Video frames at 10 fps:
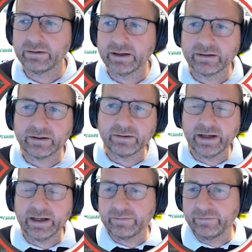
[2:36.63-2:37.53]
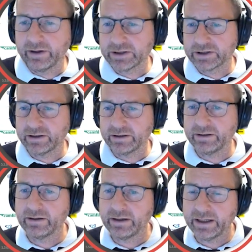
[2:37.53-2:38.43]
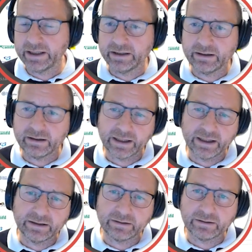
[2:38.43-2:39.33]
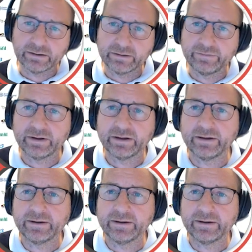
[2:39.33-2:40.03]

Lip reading: you can create virtually any kind of